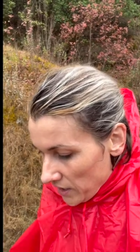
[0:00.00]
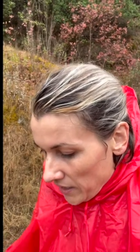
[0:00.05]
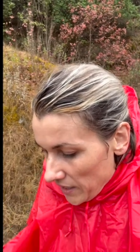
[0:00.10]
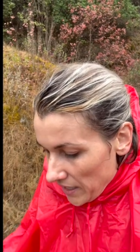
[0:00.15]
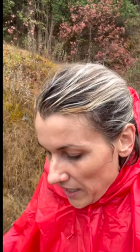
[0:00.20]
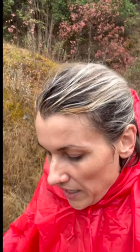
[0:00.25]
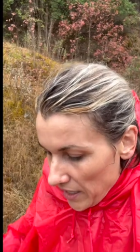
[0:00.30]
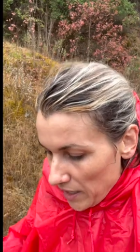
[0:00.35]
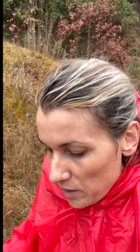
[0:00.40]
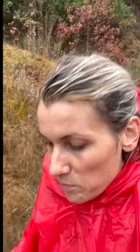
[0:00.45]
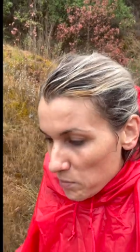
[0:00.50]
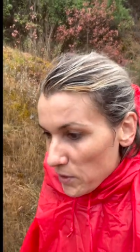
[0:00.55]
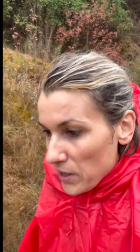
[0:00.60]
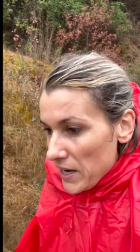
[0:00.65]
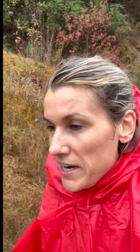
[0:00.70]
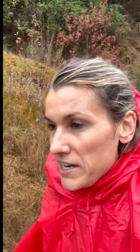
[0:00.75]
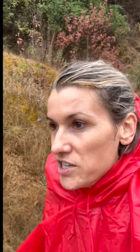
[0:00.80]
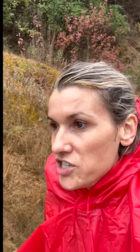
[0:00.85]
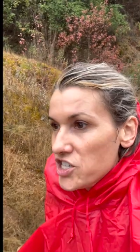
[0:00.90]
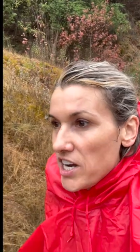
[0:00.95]
a
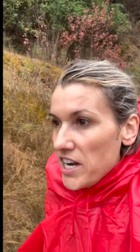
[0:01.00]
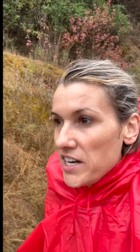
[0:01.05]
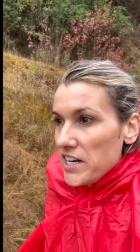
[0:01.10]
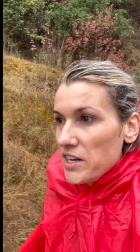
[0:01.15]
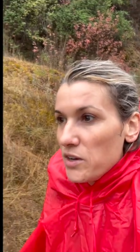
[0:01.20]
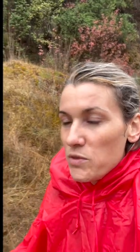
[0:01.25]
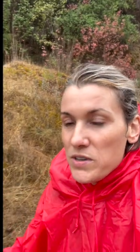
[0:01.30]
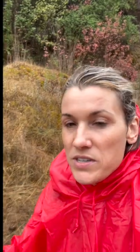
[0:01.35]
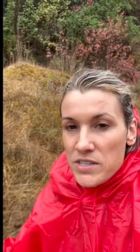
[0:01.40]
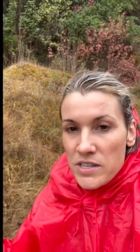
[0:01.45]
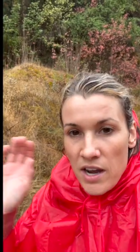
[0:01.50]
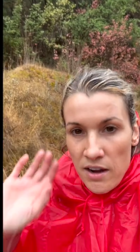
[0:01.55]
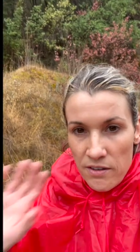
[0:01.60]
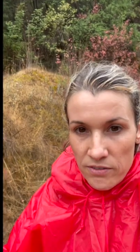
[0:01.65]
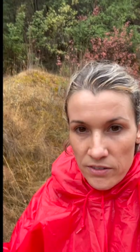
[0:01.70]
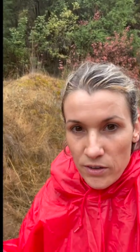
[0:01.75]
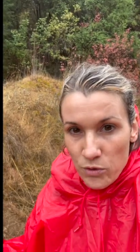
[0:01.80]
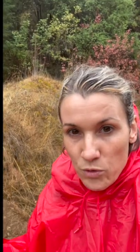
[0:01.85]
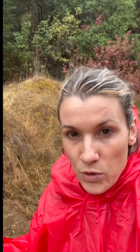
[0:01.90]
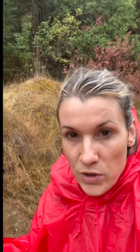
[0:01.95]
branch and it was
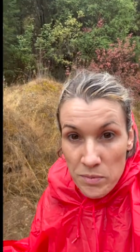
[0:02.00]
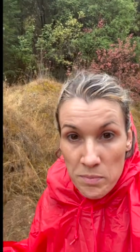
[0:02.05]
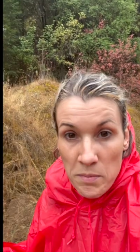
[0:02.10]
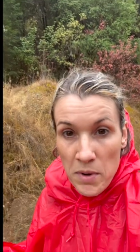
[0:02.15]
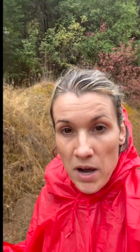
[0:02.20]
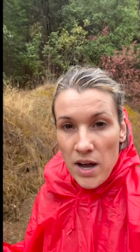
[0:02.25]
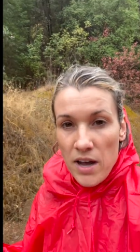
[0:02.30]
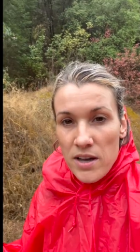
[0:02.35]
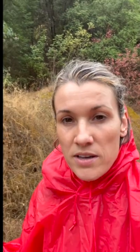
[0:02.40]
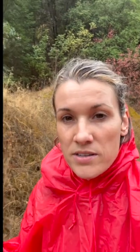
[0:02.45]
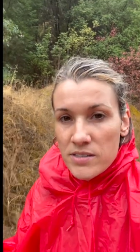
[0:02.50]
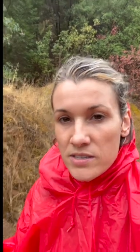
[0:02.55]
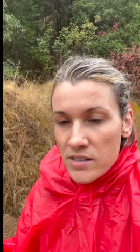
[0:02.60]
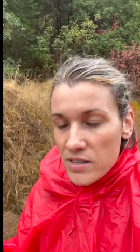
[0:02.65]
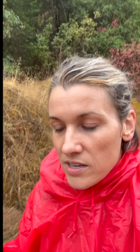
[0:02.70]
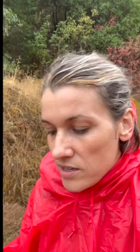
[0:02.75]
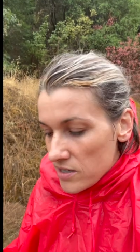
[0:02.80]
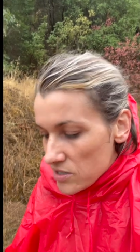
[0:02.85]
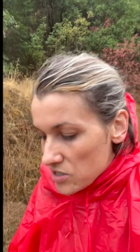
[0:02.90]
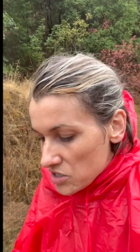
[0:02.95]
covered with moss.
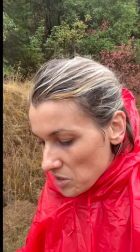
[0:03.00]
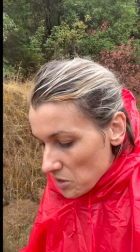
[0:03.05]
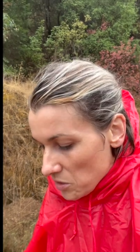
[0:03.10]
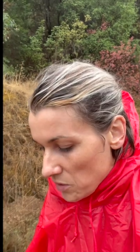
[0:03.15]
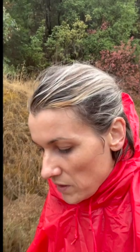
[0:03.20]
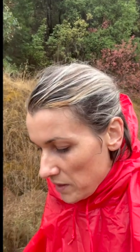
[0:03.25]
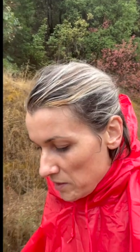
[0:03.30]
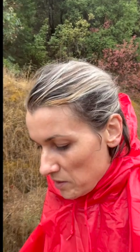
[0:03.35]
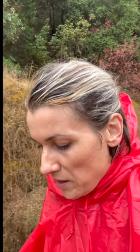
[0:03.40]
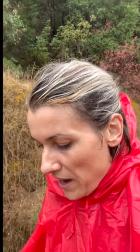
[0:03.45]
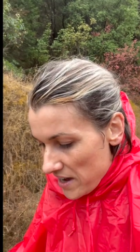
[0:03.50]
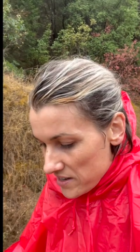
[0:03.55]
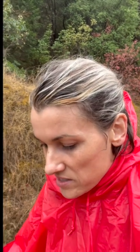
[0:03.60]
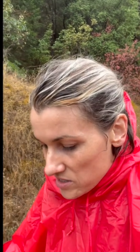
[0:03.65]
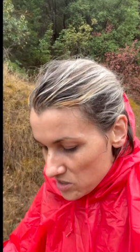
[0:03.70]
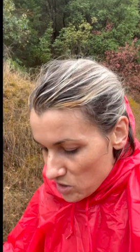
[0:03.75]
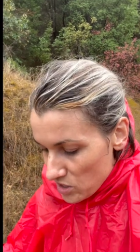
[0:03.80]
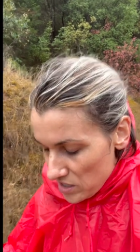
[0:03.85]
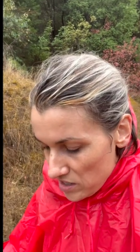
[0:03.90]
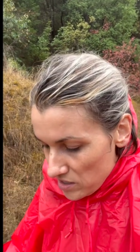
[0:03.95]
So I asked the
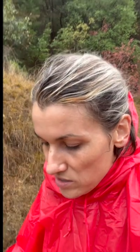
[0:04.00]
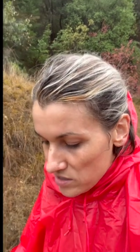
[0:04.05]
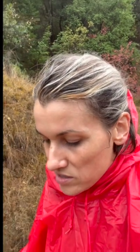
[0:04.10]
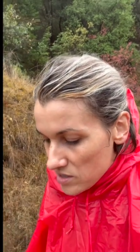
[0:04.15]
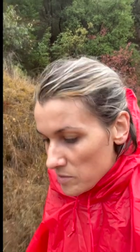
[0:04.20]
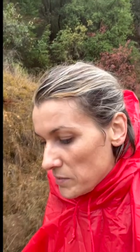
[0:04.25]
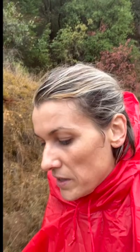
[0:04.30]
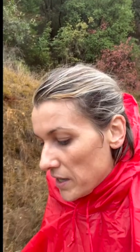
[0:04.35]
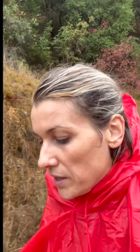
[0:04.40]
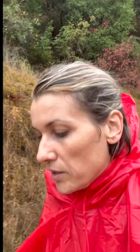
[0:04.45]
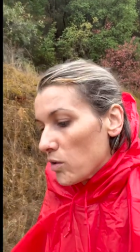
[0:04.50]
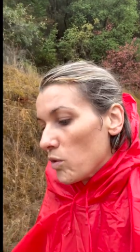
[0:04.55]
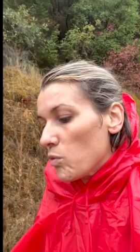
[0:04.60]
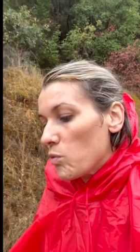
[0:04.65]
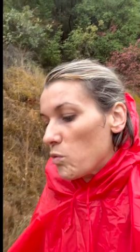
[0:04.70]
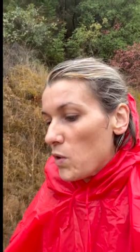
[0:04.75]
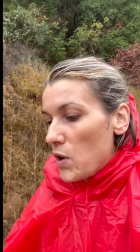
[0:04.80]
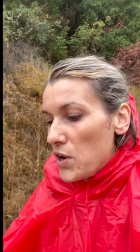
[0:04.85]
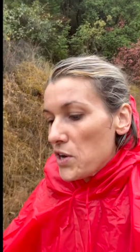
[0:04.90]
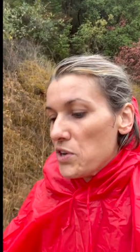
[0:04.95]
kids, I'm like,
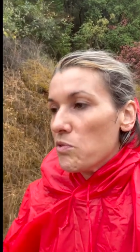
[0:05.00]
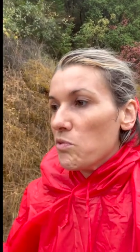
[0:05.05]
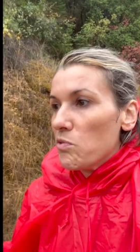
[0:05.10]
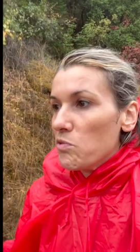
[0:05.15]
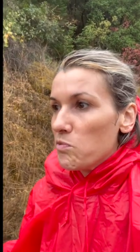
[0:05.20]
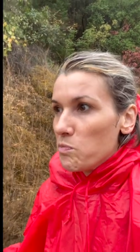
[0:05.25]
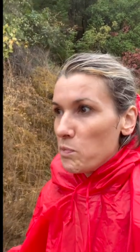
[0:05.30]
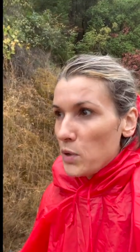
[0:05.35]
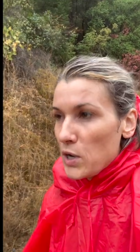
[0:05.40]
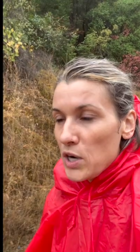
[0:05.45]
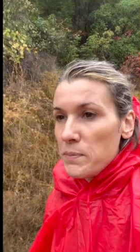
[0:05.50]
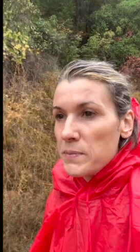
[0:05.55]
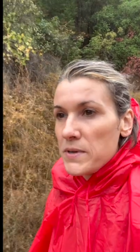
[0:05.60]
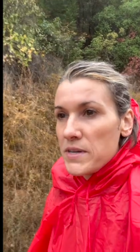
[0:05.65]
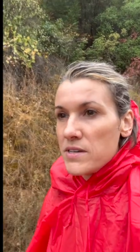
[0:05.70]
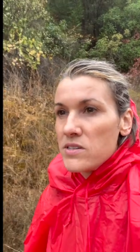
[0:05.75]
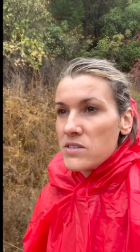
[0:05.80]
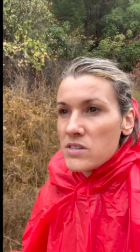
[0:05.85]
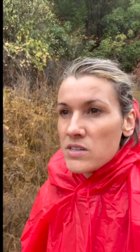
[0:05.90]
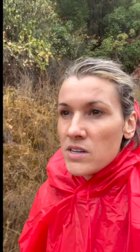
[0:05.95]
what
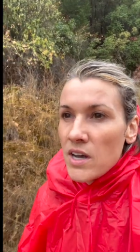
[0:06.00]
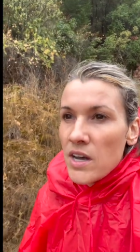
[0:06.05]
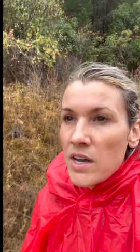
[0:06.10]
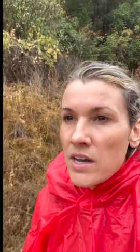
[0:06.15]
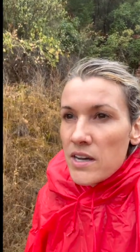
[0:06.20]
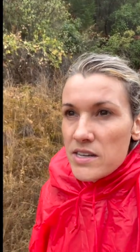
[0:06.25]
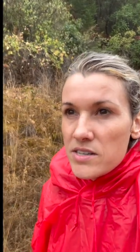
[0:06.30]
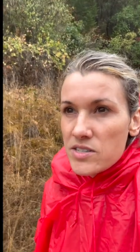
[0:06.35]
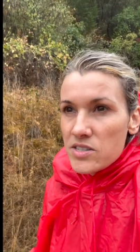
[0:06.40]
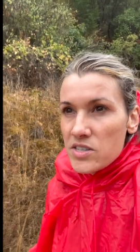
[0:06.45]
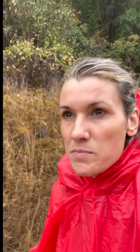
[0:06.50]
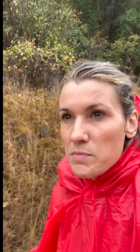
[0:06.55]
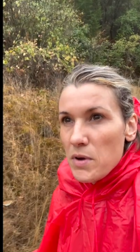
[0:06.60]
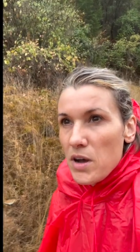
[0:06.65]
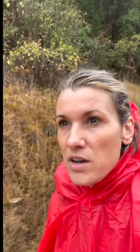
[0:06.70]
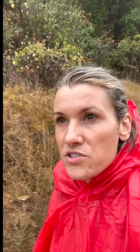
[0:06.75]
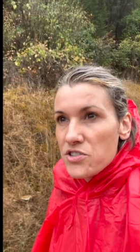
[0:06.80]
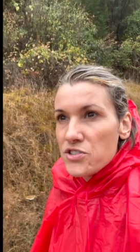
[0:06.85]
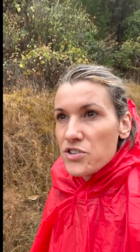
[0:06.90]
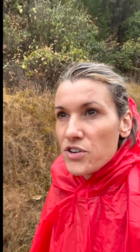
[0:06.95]
purpose is the
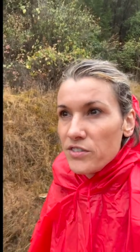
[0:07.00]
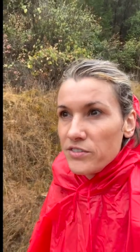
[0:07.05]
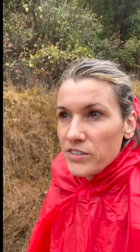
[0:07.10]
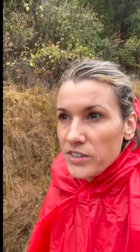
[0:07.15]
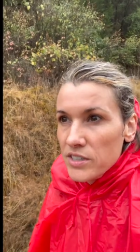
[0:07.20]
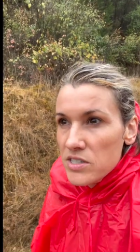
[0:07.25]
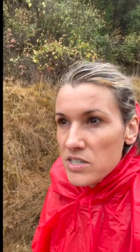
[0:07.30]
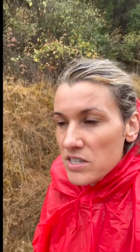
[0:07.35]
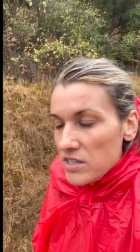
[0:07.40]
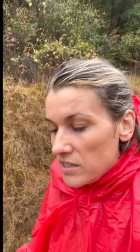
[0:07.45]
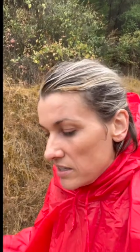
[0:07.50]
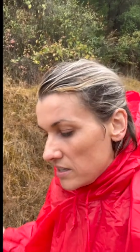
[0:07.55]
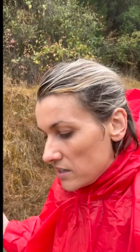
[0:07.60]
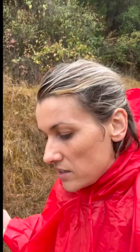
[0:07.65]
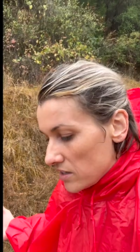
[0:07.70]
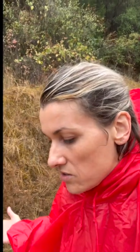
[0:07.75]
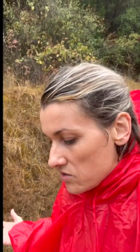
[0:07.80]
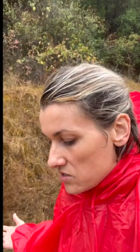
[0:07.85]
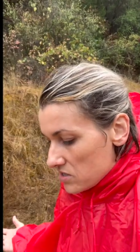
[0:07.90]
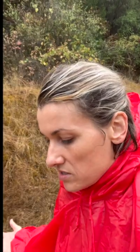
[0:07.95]
moss serving to the
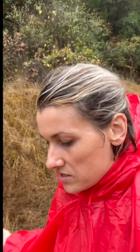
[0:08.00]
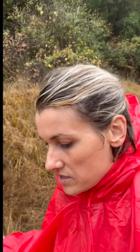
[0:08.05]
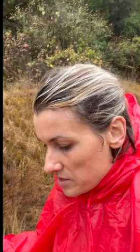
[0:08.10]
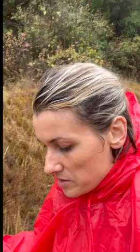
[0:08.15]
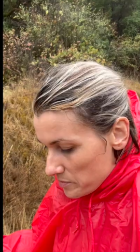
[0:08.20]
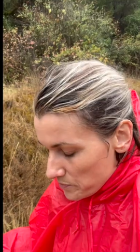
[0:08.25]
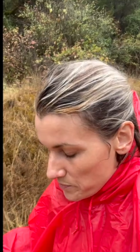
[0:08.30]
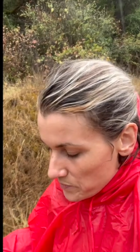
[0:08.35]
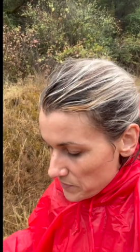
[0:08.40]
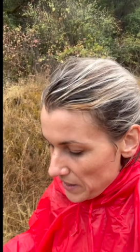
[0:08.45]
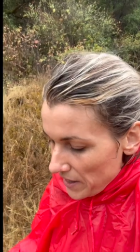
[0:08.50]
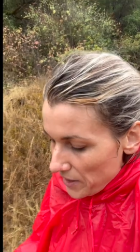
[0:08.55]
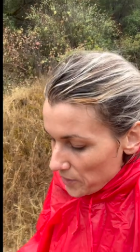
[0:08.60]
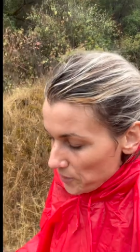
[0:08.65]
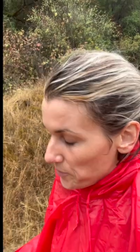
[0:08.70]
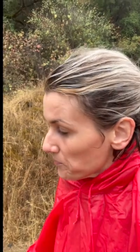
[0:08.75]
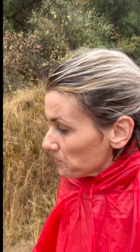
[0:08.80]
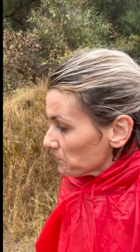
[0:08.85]
ecosystem? Now,